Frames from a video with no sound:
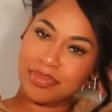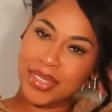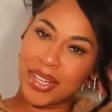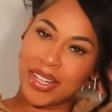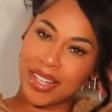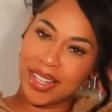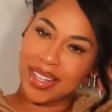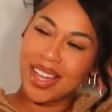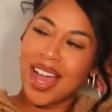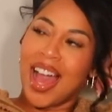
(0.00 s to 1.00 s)

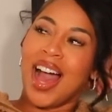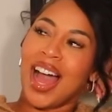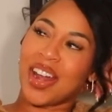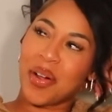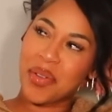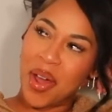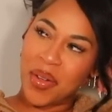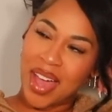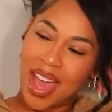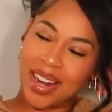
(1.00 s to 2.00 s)
I don't
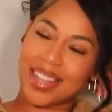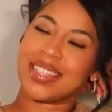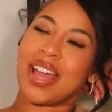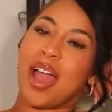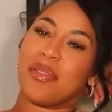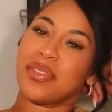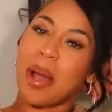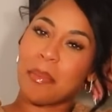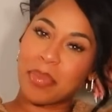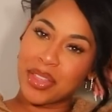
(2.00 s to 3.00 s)
know yet, because I have
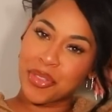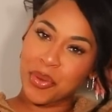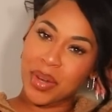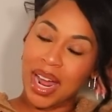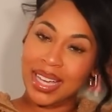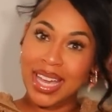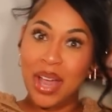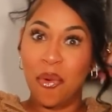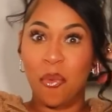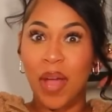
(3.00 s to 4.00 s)
not been through it. I
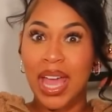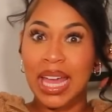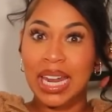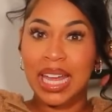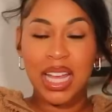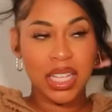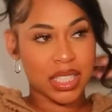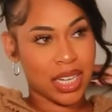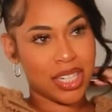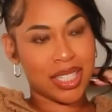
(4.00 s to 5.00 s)
can't wait.
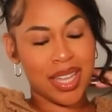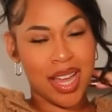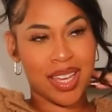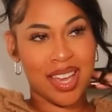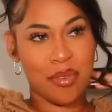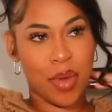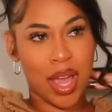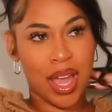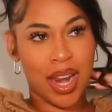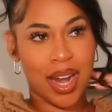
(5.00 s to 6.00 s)
Did I just say I can't
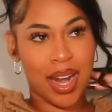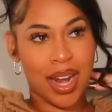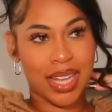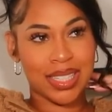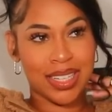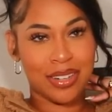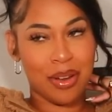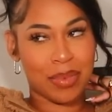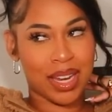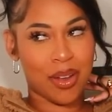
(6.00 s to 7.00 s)
wait? That's how you
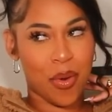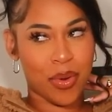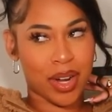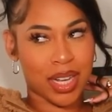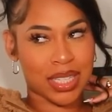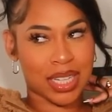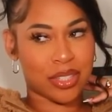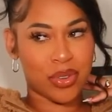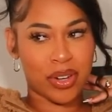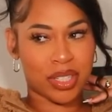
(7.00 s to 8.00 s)
know I'm getting older, because
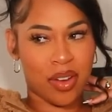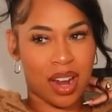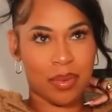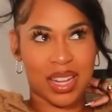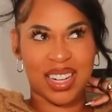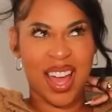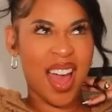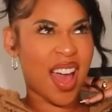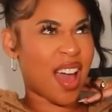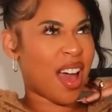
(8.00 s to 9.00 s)
like 2 years ago I'd have been like, nah,
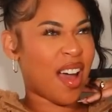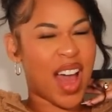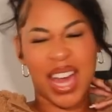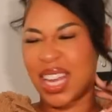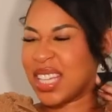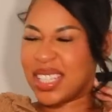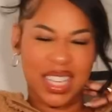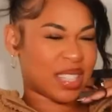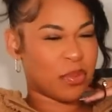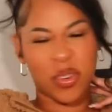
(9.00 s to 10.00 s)
I need
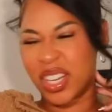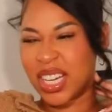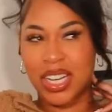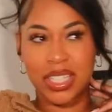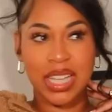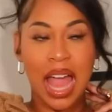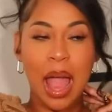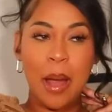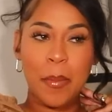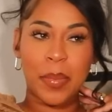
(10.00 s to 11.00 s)
6 more years.
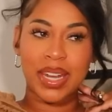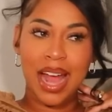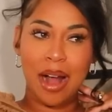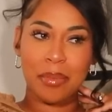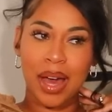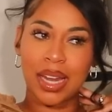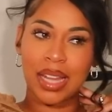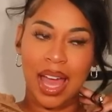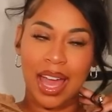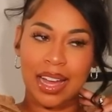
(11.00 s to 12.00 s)
But now I'm kind
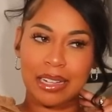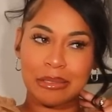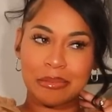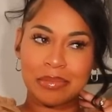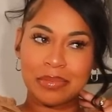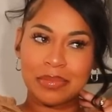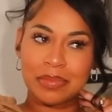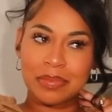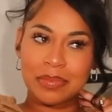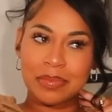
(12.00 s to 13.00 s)
of like,
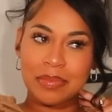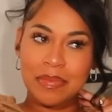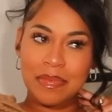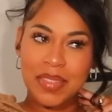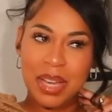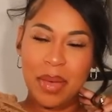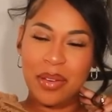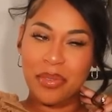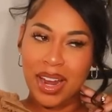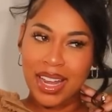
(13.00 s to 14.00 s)
am
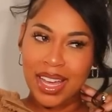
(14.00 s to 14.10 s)
I ready?